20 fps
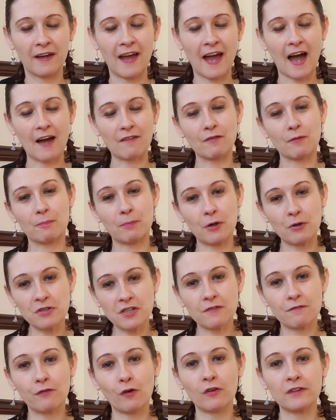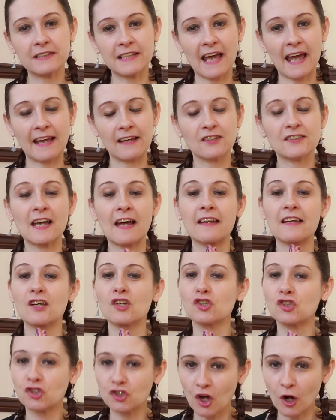Have a beautiful day. Sending you
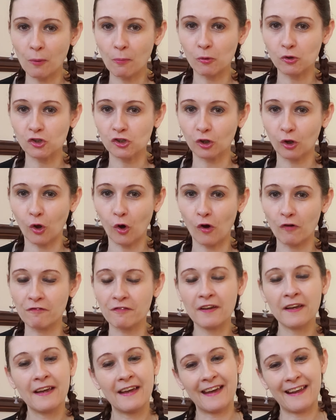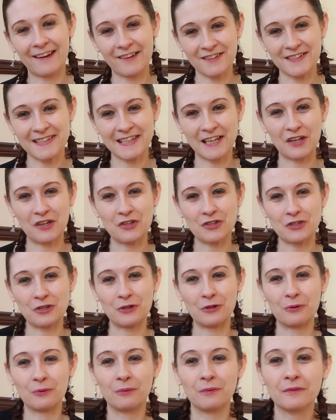so much love, and I'll see you
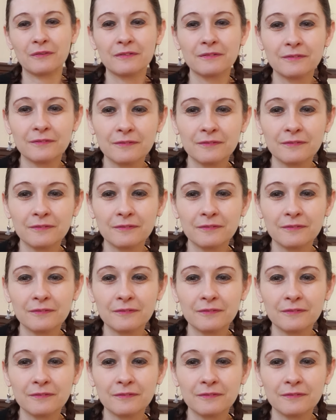soon.